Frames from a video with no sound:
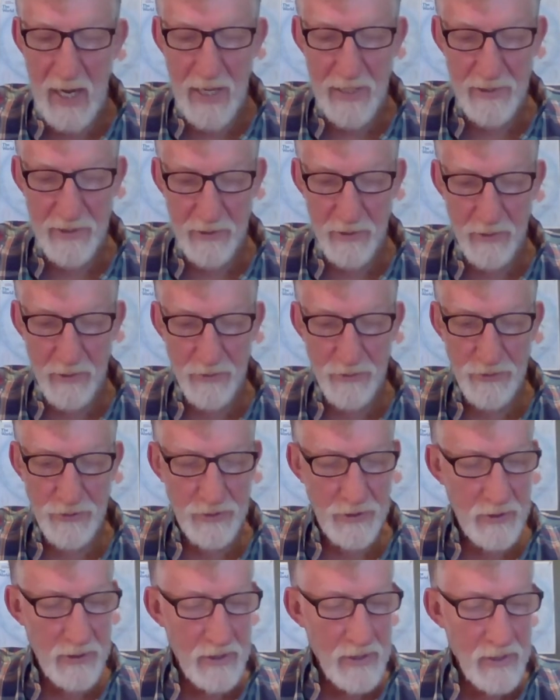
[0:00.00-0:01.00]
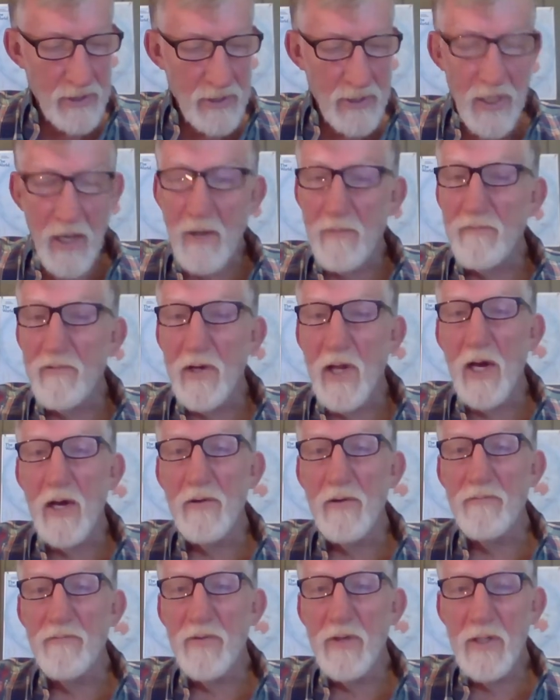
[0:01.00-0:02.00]
ideals of
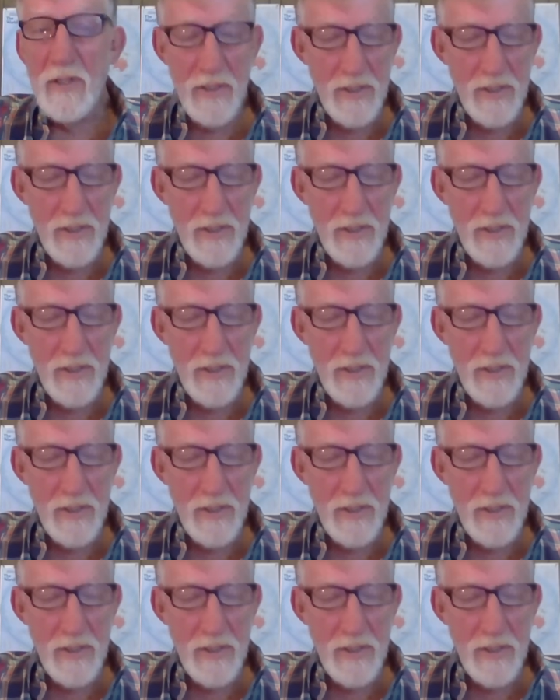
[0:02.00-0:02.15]
love,